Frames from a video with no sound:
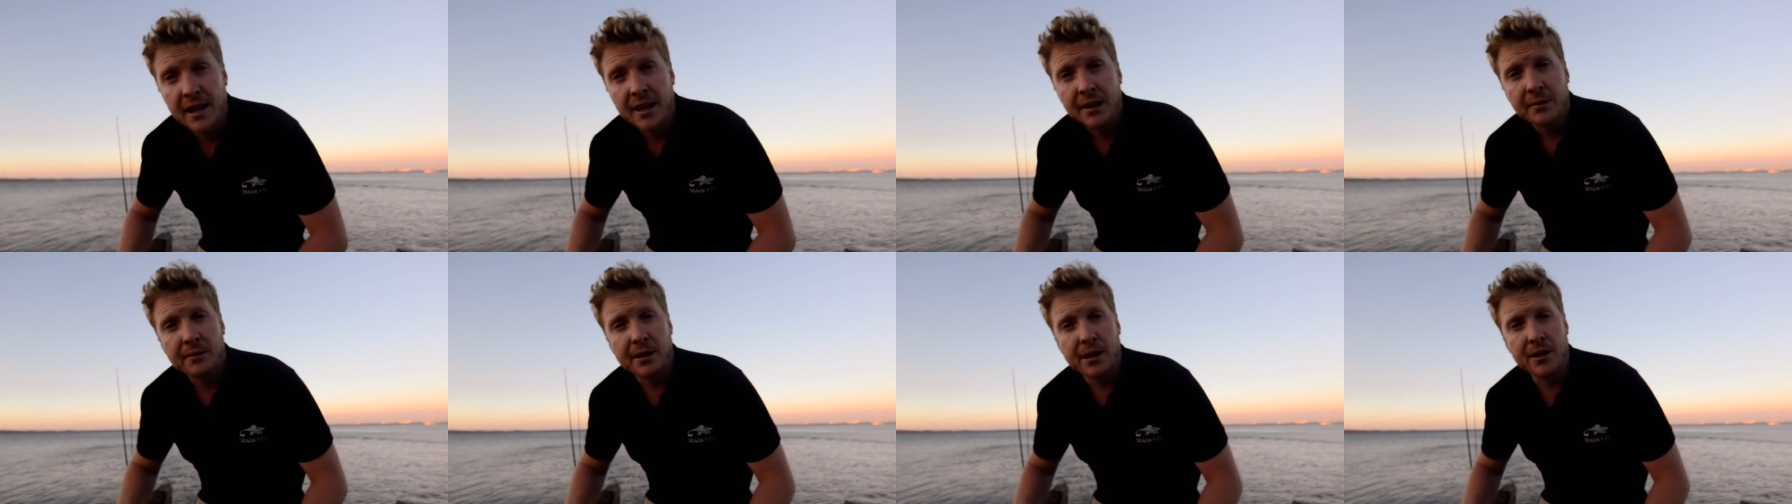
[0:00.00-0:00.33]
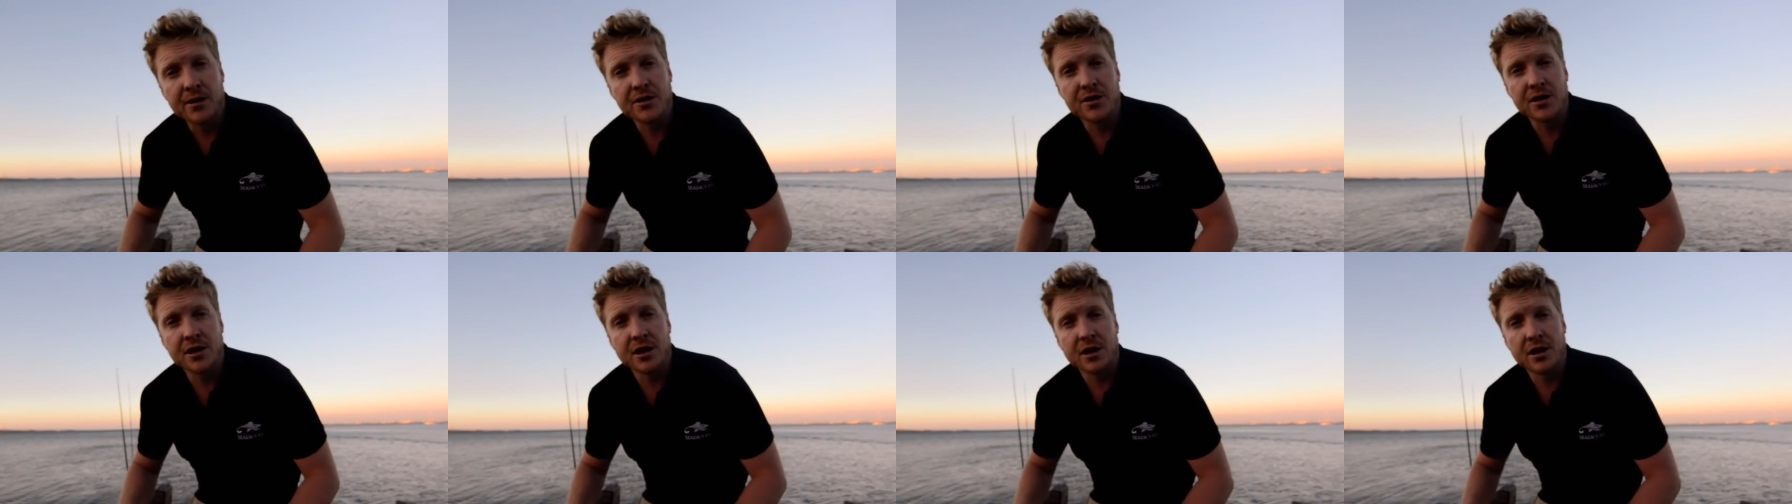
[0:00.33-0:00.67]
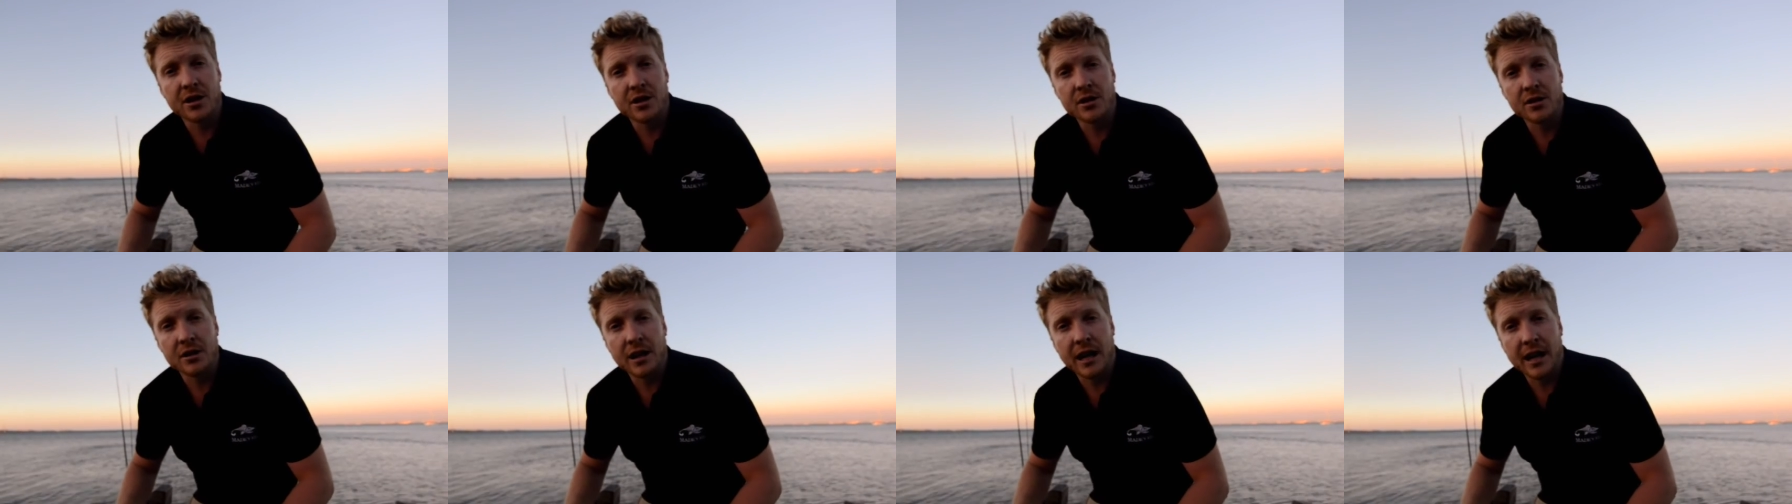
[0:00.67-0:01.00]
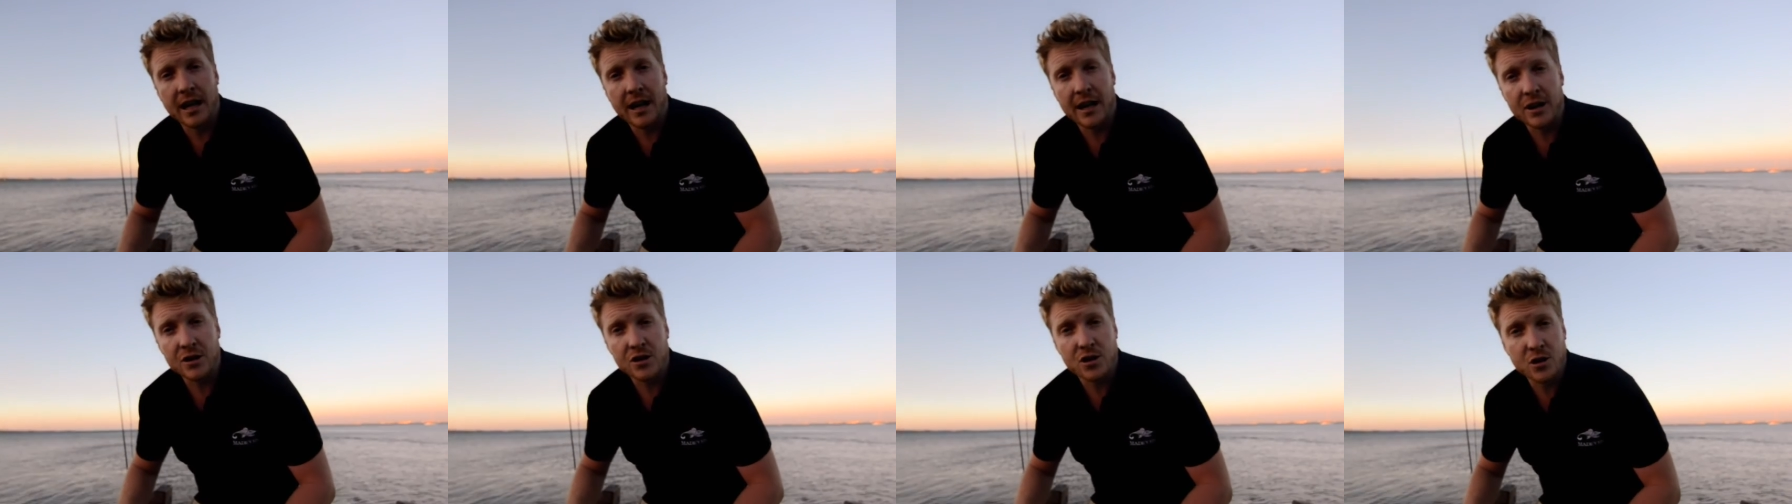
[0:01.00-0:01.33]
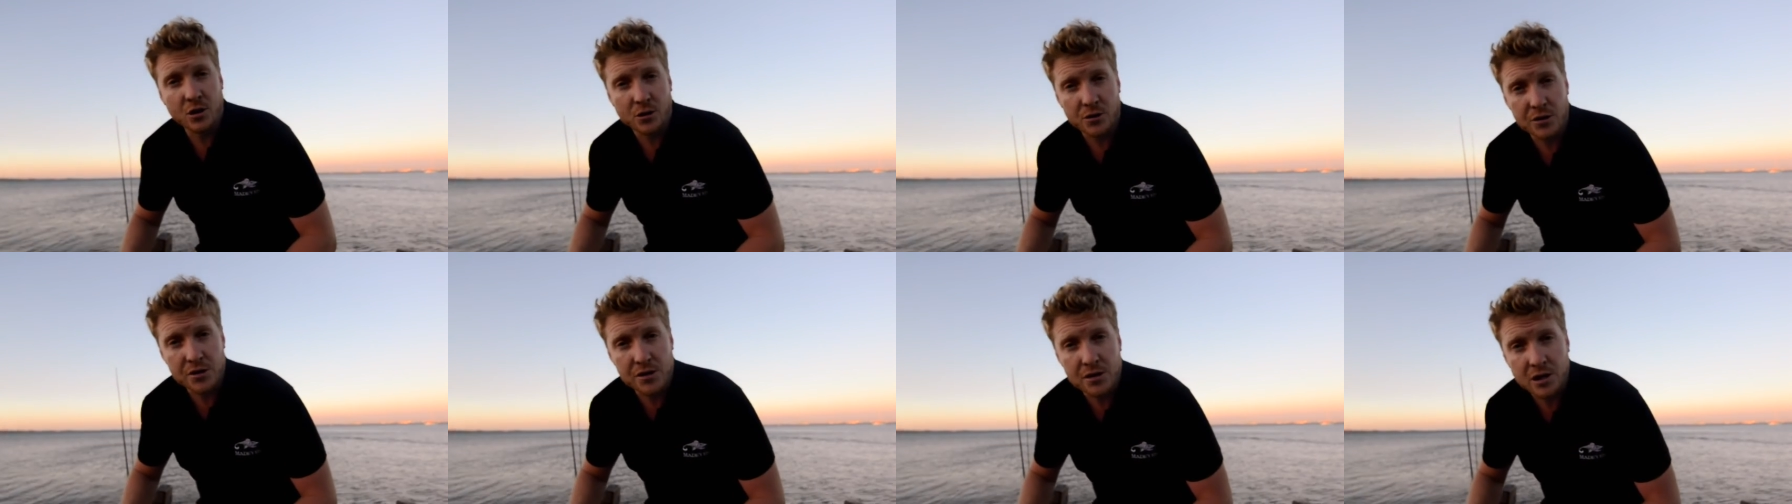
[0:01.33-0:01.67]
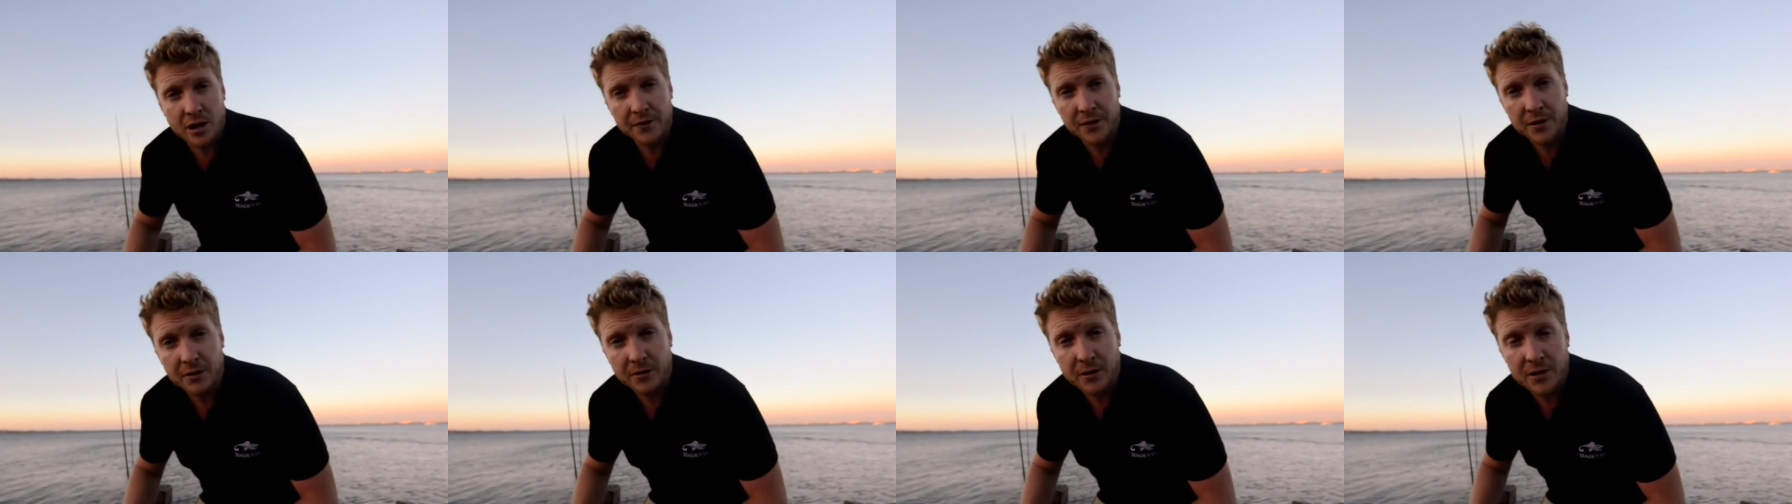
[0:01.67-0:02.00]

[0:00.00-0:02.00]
whereas your shorter, softer